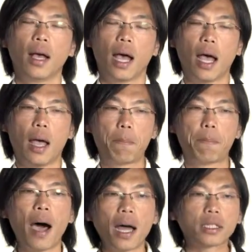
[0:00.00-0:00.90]

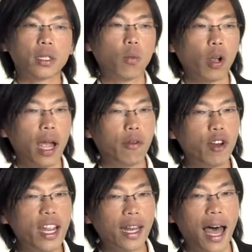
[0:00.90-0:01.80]
But what I
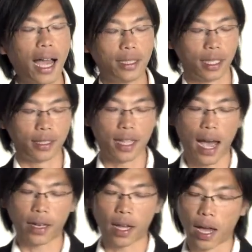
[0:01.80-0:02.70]
realized is
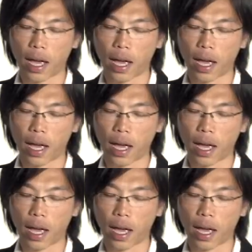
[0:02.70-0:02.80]
that